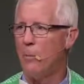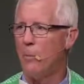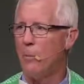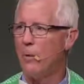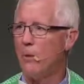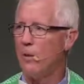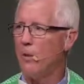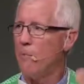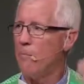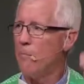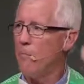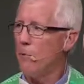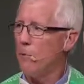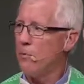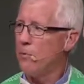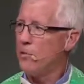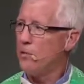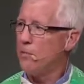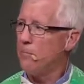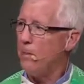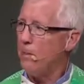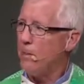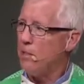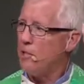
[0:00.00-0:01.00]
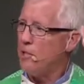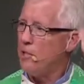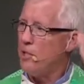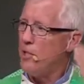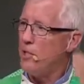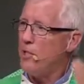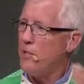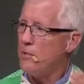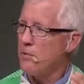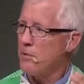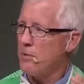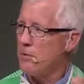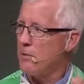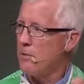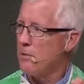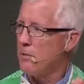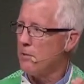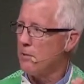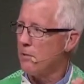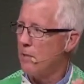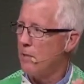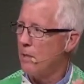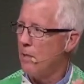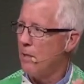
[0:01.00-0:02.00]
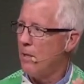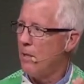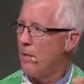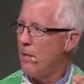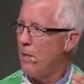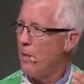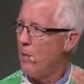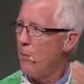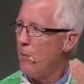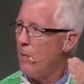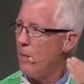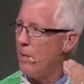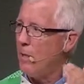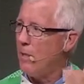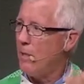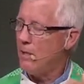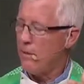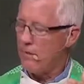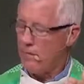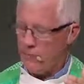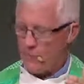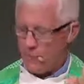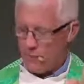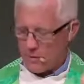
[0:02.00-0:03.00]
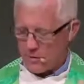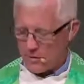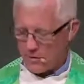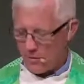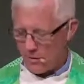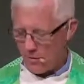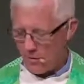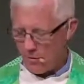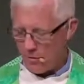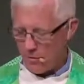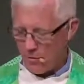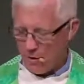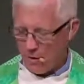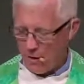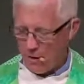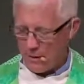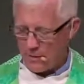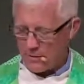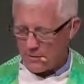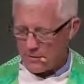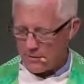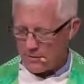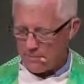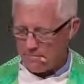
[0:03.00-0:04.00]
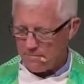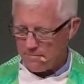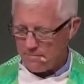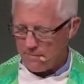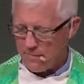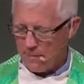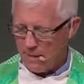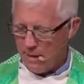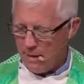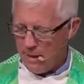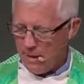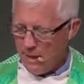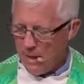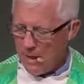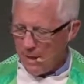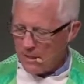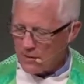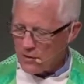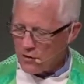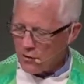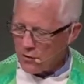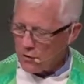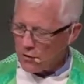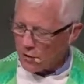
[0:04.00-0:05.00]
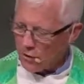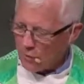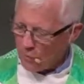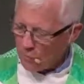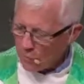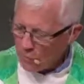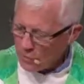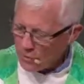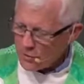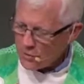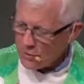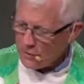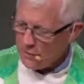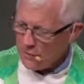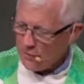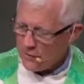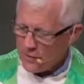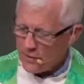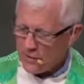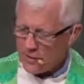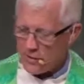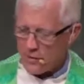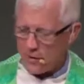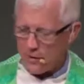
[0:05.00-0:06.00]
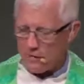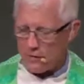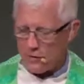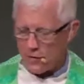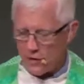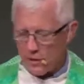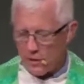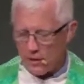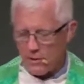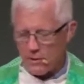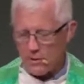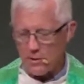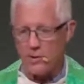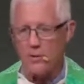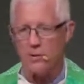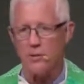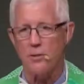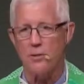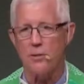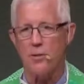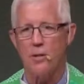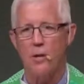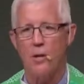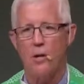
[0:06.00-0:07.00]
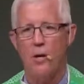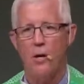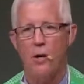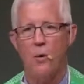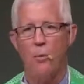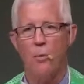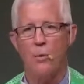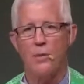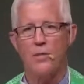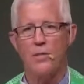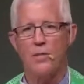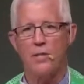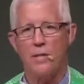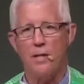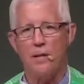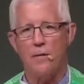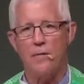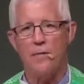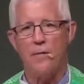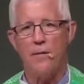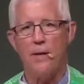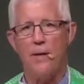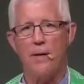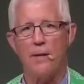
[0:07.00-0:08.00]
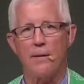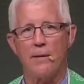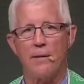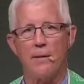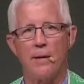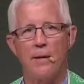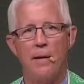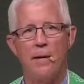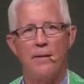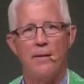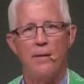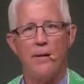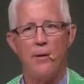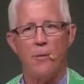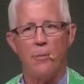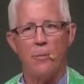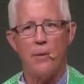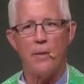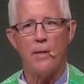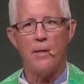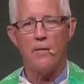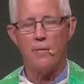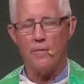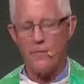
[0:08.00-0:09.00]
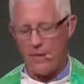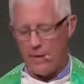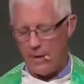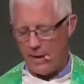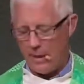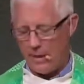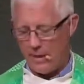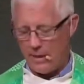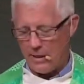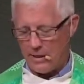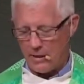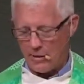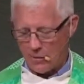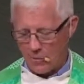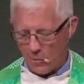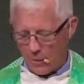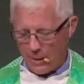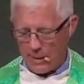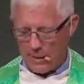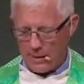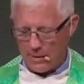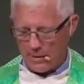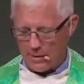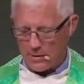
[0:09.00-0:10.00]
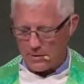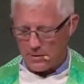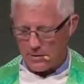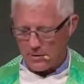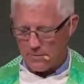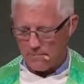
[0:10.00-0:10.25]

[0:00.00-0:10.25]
we're going to boast about Jesus and what he did for us on the cross. And so the crucifixion of Jesus was the event that redefined greatness.